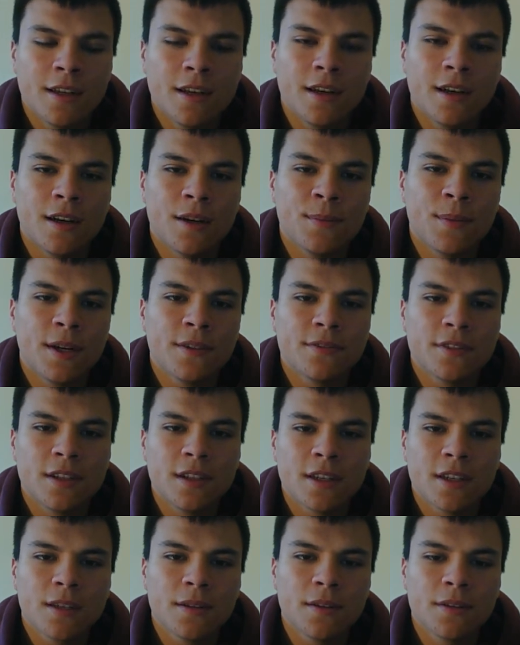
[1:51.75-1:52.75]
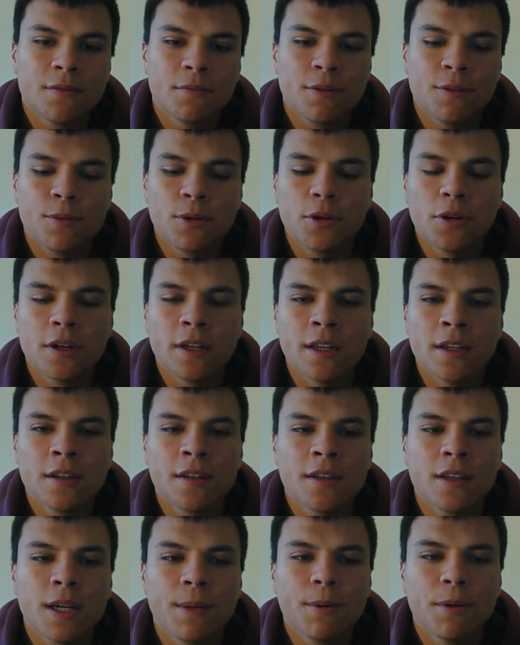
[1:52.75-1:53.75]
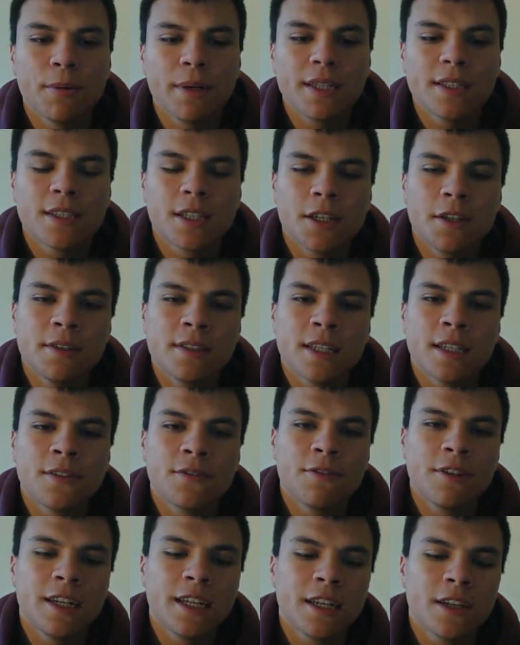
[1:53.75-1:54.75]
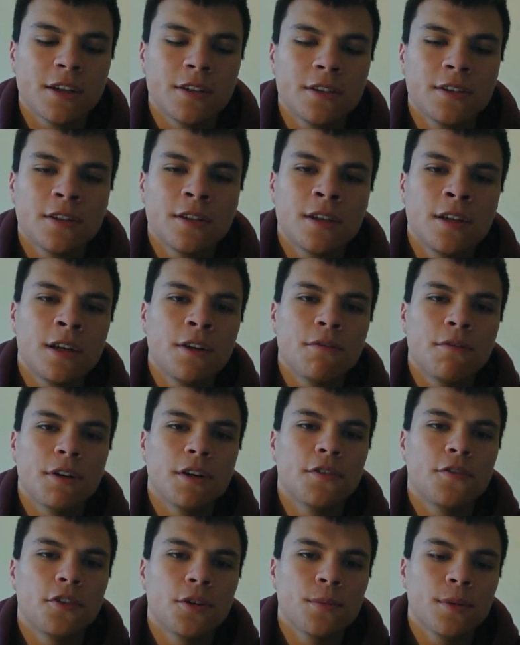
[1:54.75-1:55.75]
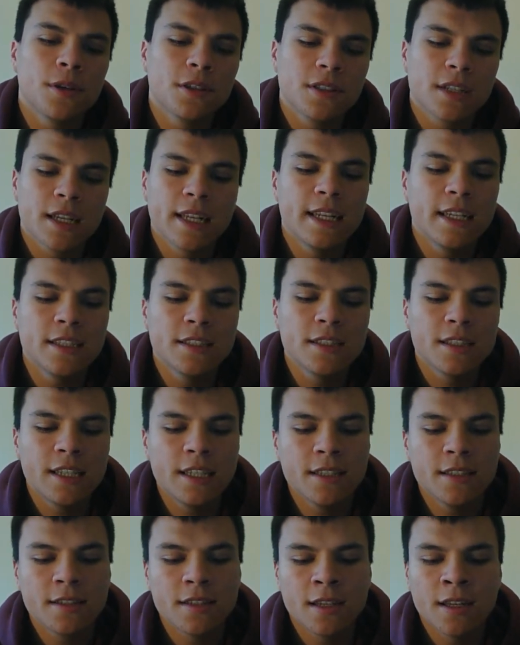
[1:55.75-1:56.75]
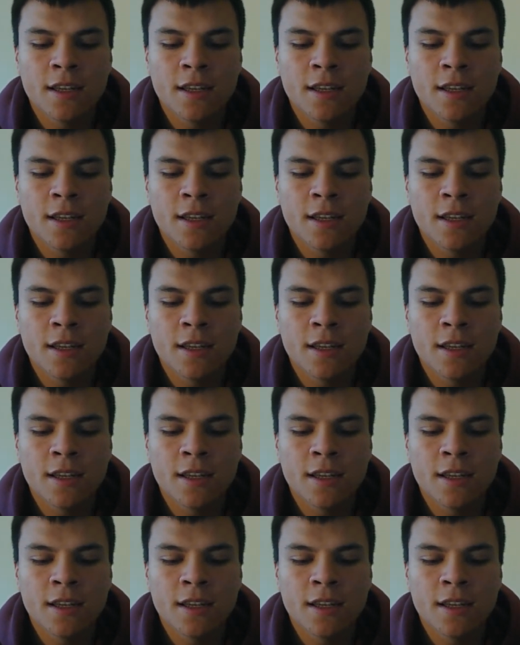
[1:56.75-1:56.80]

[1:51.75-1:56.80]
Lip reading: after reporting a couple of weeks ago he's had a really good run of form, lots of clean sheets.